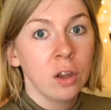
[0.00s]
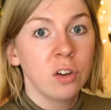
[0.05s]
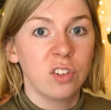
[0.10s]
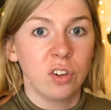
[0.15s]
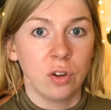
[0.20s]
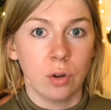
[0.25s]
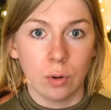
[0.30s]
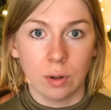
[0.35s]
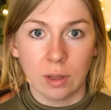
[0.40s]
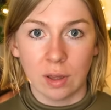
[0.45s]

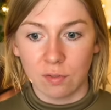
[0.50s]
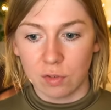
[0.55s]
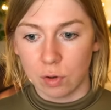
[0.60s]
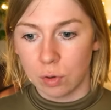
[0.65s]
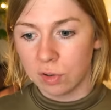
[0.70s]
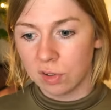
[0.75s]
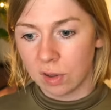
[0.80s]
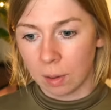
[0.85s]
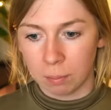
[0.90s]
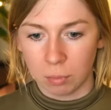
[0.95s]
to give
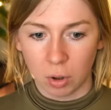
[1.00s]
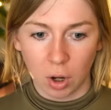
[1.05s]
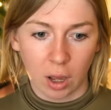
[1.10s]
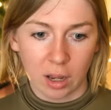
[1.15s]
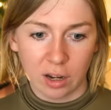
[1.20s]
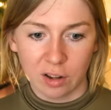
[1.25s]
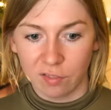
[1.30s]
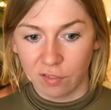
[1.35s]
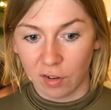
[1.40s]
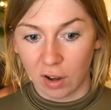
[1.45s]
you some
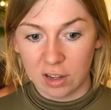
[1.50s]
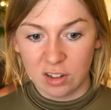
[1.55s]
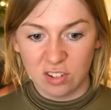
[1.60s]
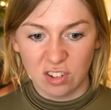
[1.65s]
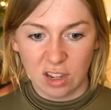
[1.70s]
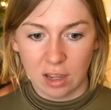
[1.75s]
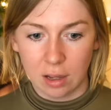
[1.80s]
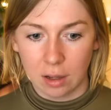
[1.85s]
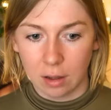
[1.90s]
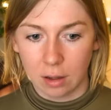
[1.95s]
kind of
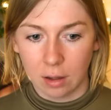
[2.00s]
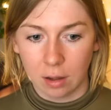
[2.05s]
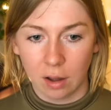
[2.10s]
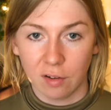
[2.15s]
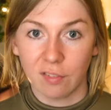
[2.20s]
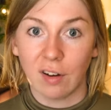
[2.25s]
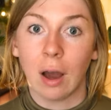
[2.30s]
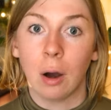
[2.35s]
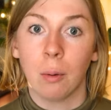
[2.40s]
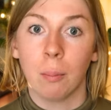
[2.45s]
idea
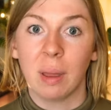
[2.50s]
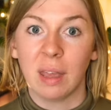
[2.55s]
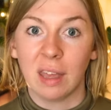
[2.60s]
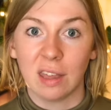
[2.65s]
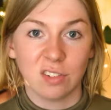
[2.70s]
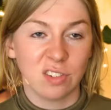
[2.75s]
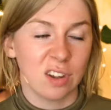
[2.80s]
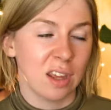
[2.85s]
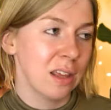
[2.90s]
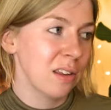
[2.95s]
of how big
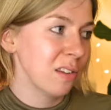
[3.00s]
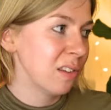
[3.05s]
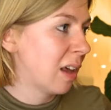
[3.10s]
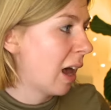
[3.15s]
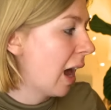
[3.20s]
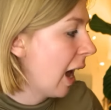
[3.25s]
it is.